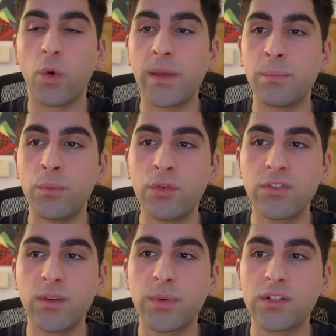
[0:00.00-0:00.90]
White moves
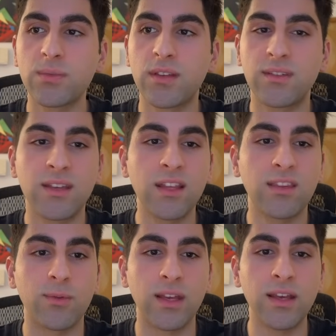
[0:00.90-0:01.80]
the bishop to
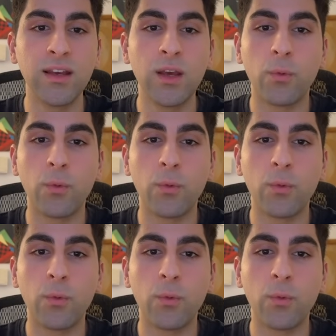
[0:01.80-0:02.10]
c3,